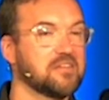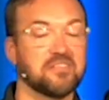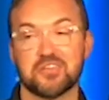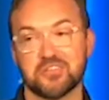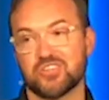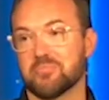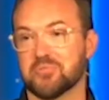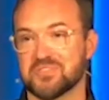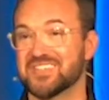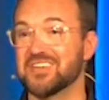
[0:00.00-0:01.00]
the good
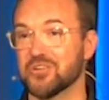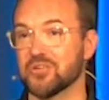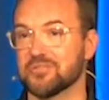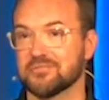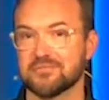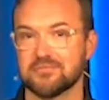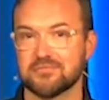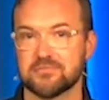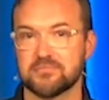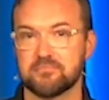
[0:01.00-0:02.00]
shepherd's here.
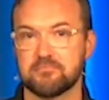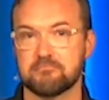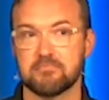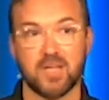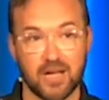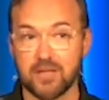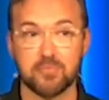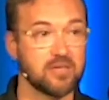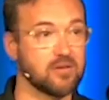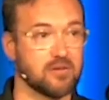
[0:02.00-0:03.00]
I'm
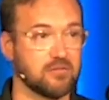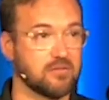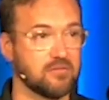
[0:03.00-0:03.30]
here.